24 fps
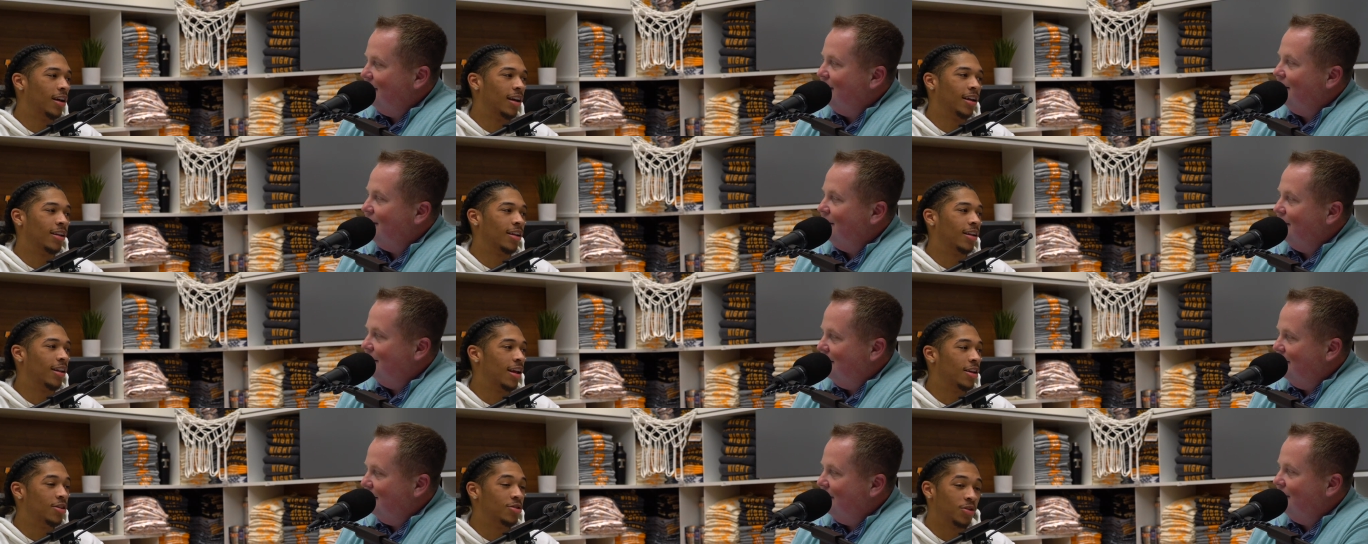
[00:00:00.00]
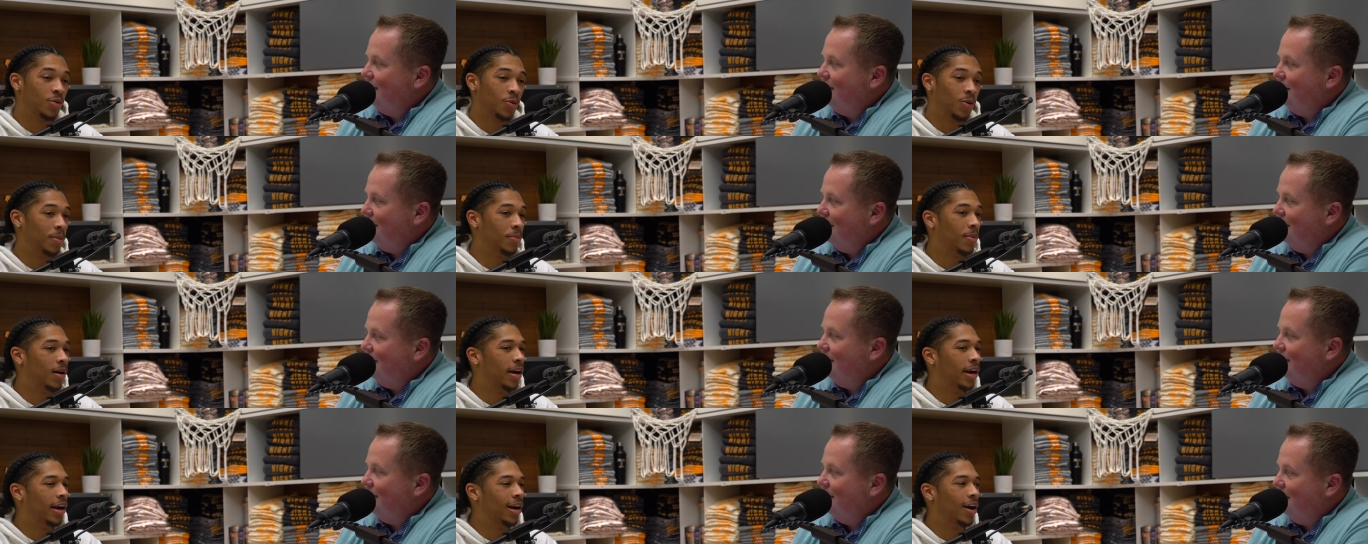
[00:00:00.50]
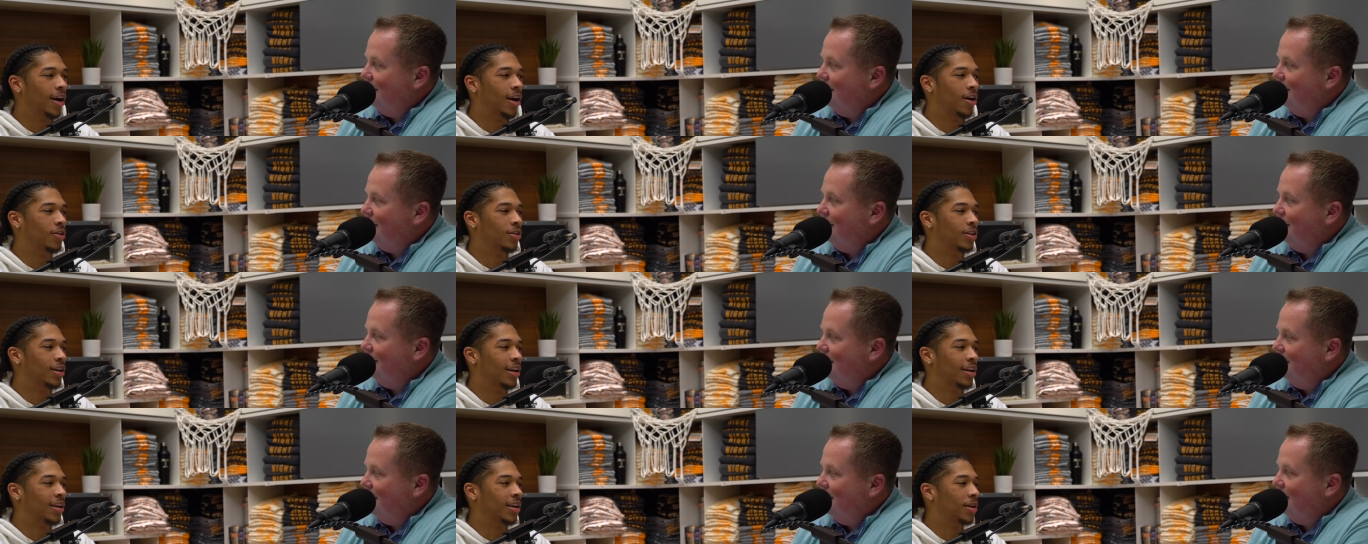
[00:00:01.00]
Speaker 1: I, I used to wear my hair
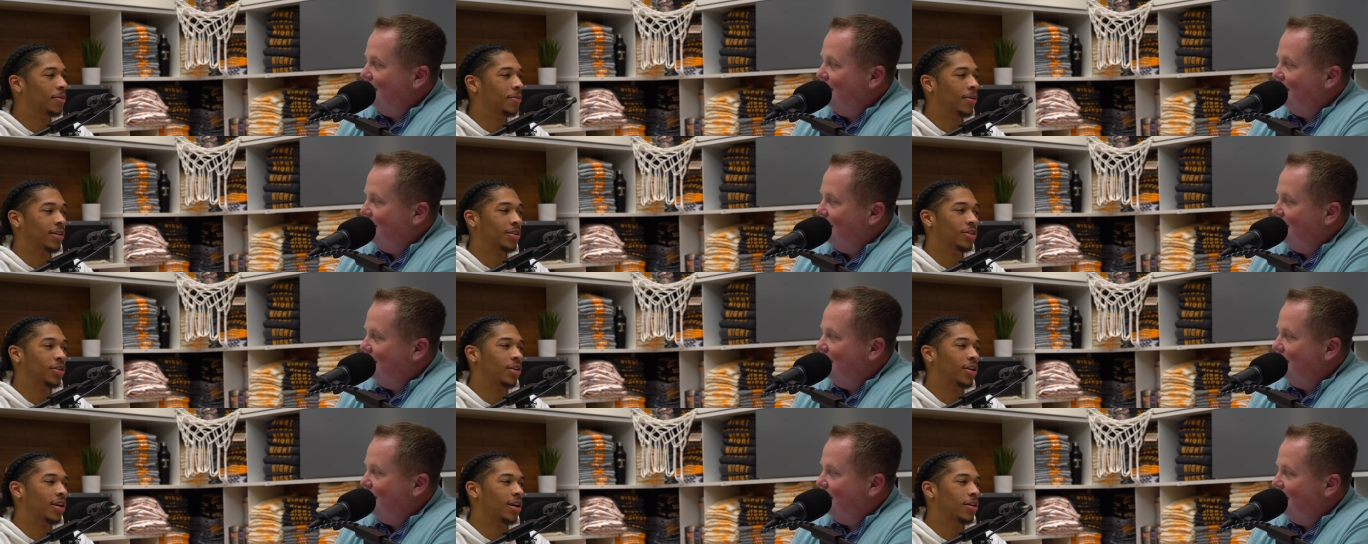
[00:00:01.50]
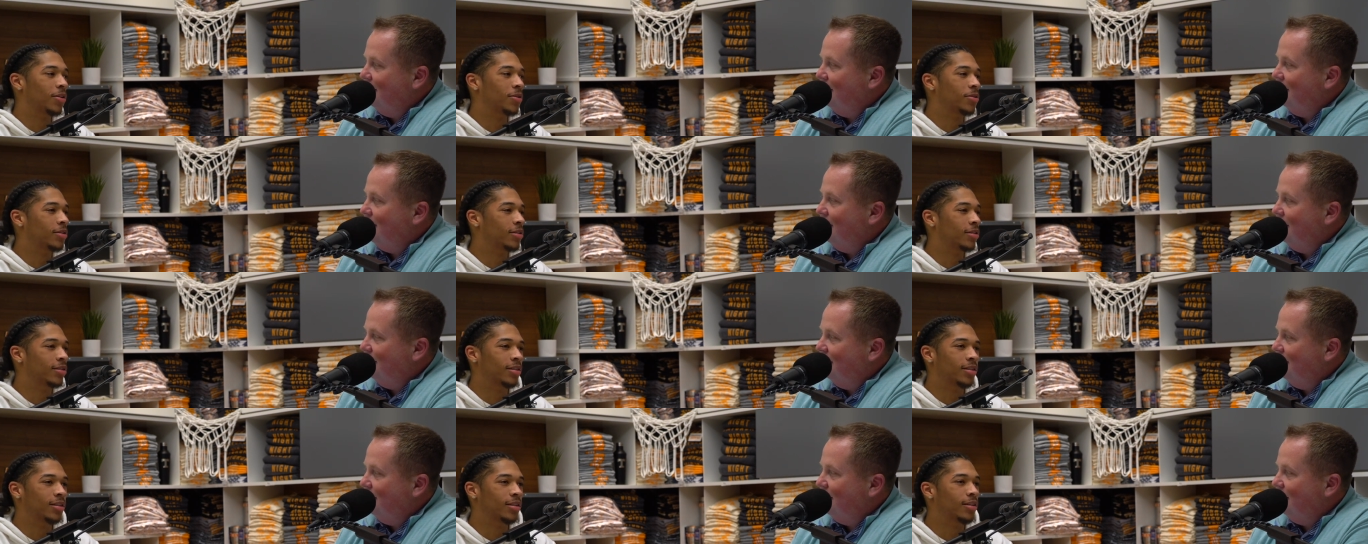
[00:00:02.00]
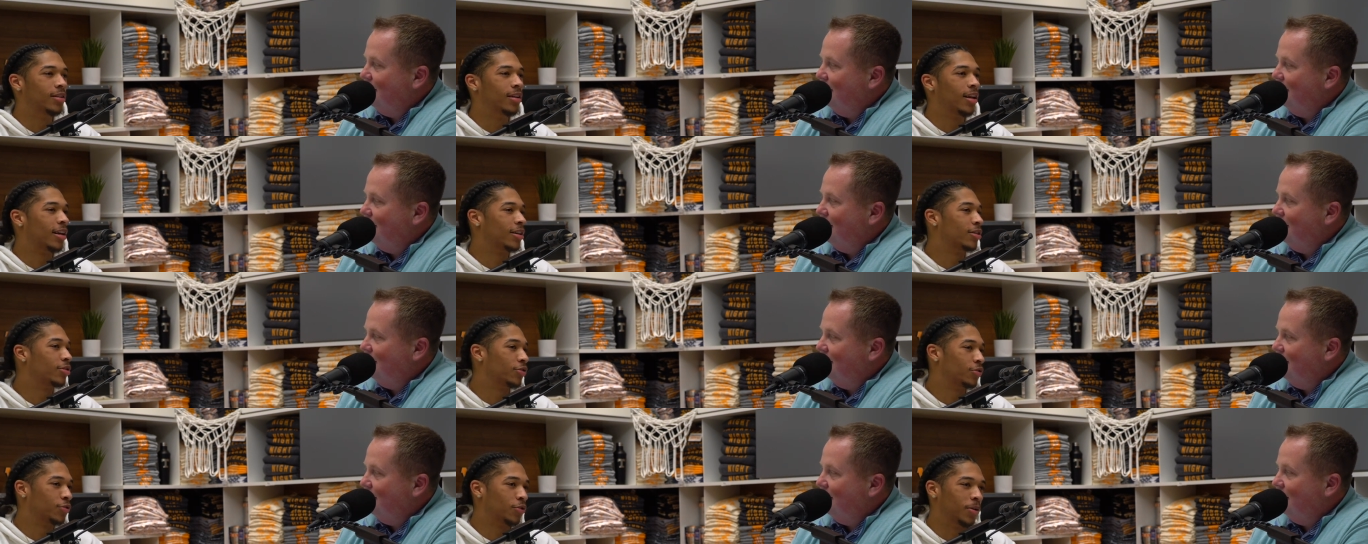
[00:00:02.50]
out like him. I thought I was the
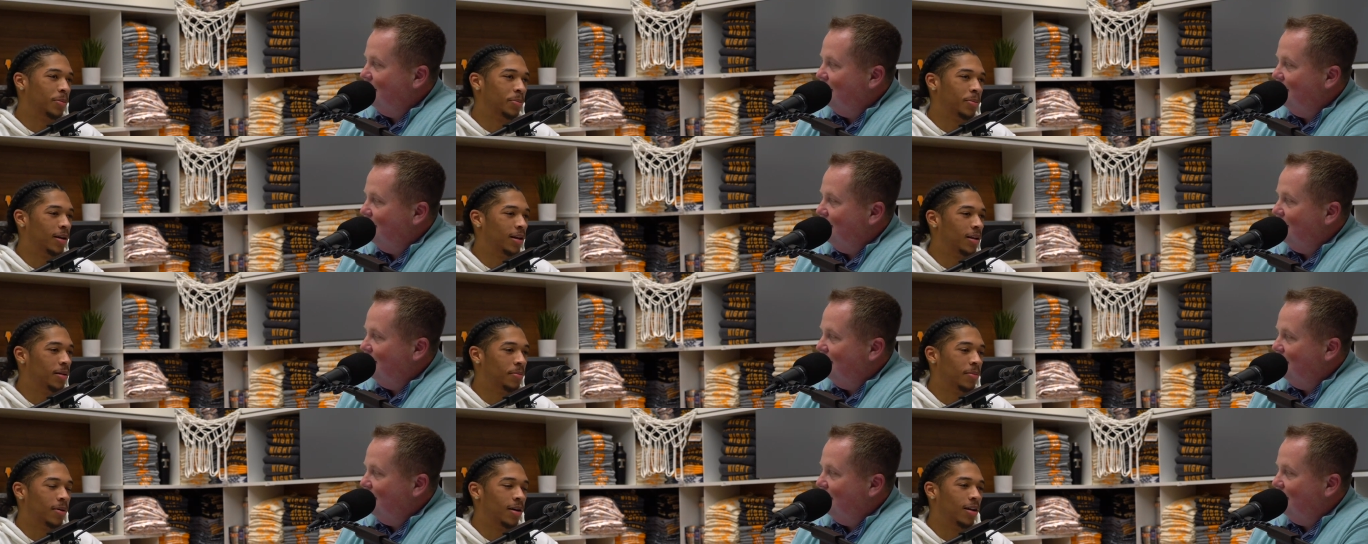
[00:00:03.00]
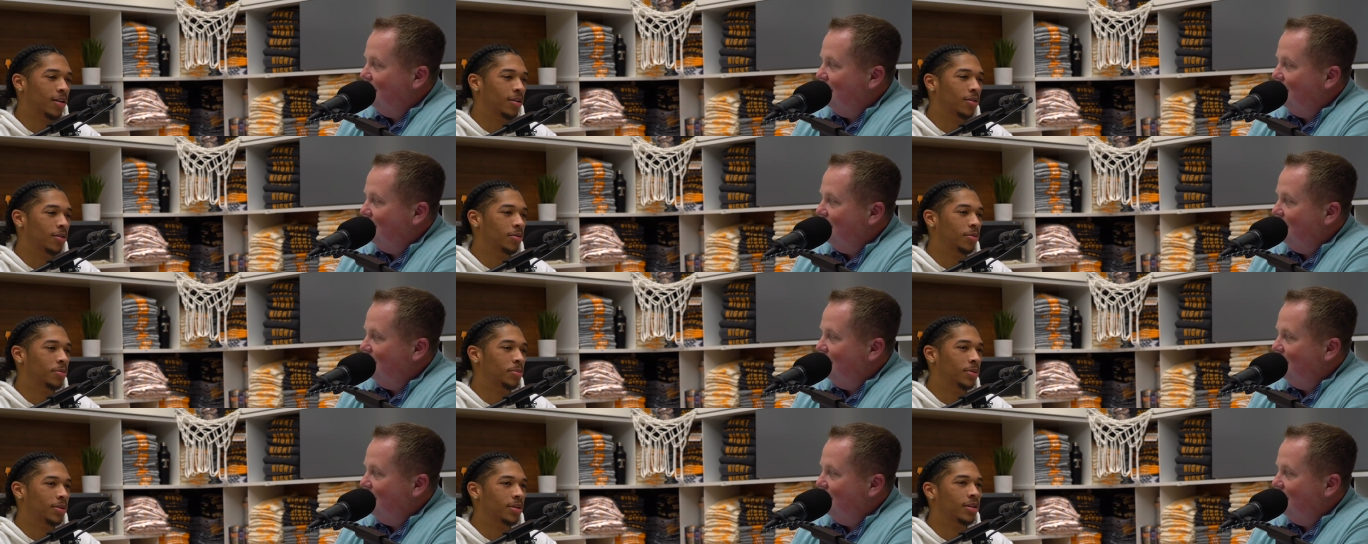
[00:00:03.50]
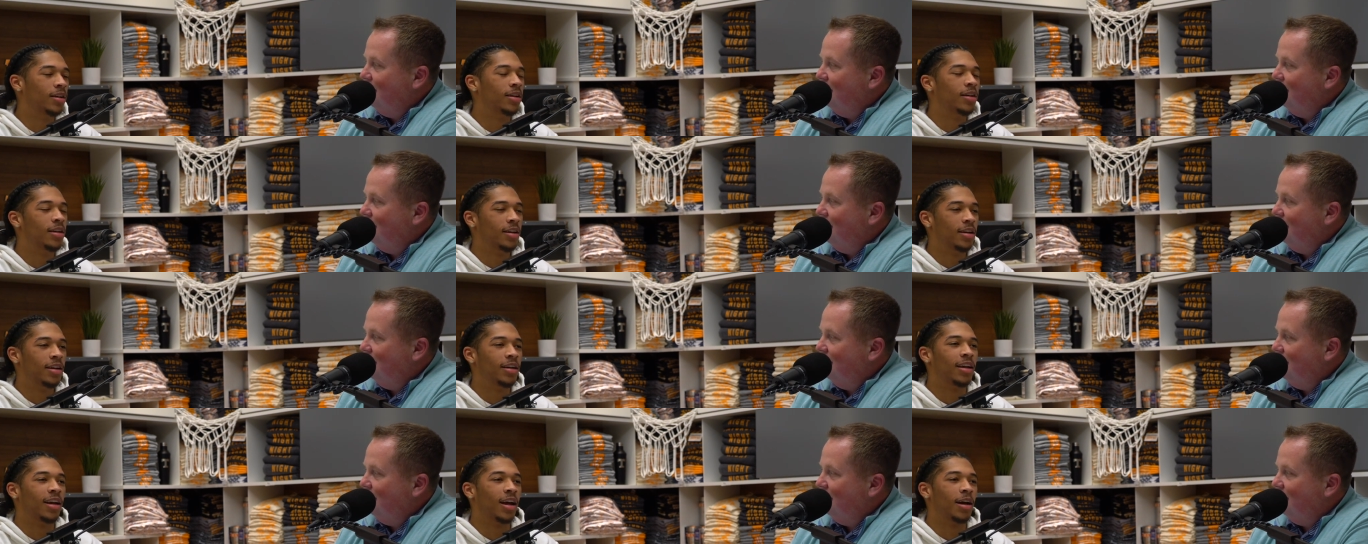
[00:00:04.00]
next Troy Polamalu, but
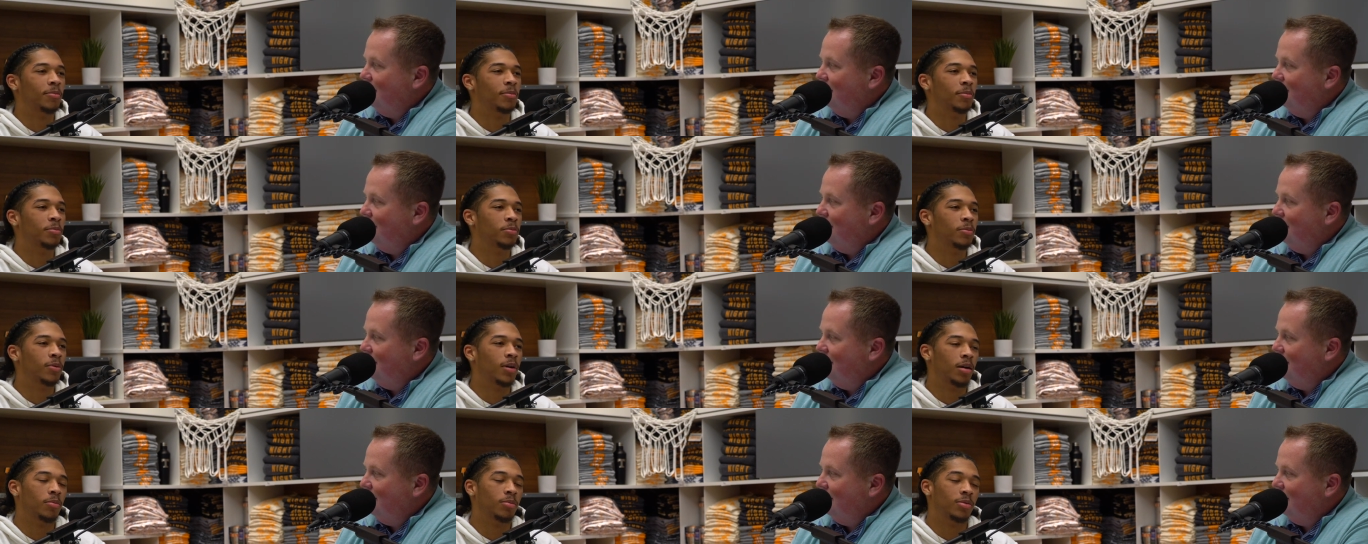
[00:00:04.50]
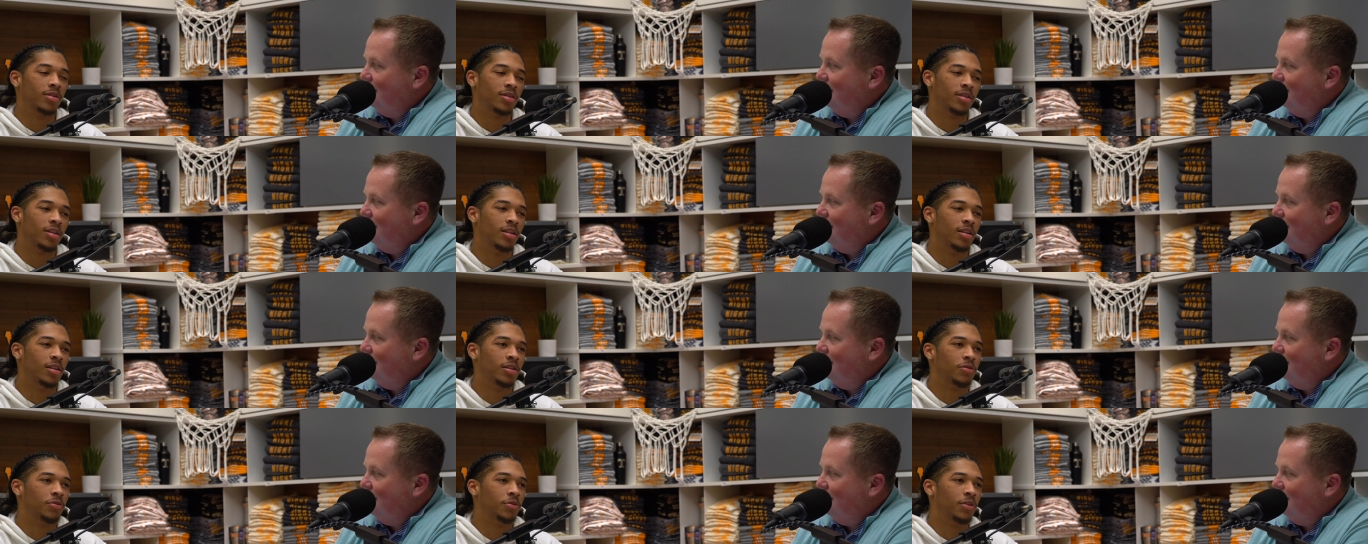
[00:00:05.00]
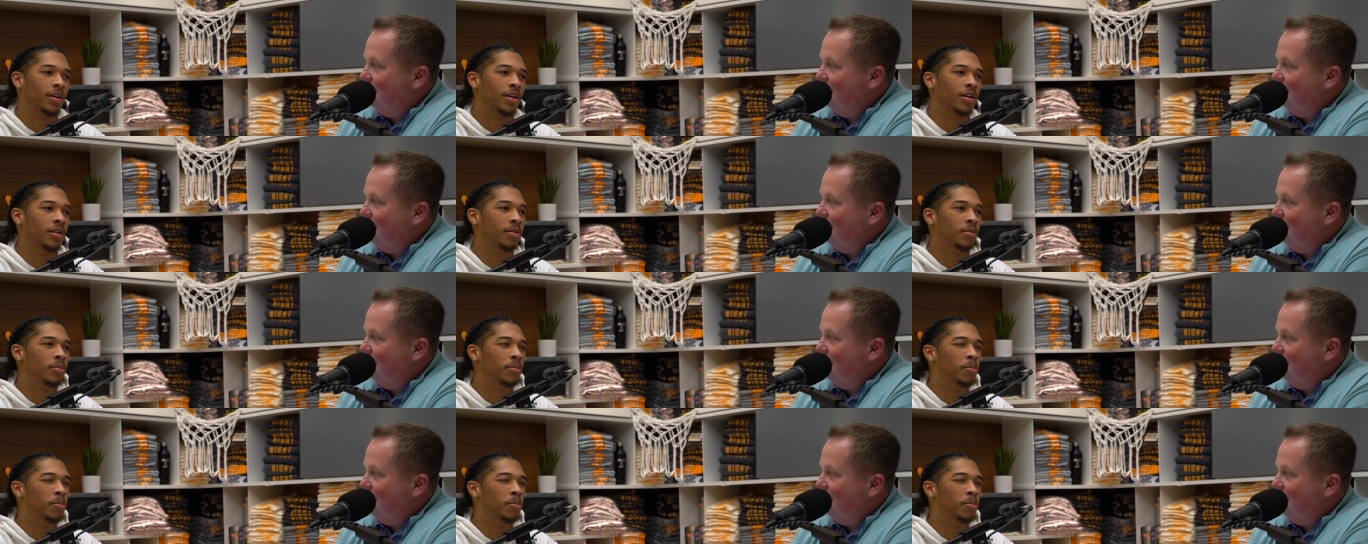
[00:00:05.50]
yeah, I'm I'm a Steelers fan.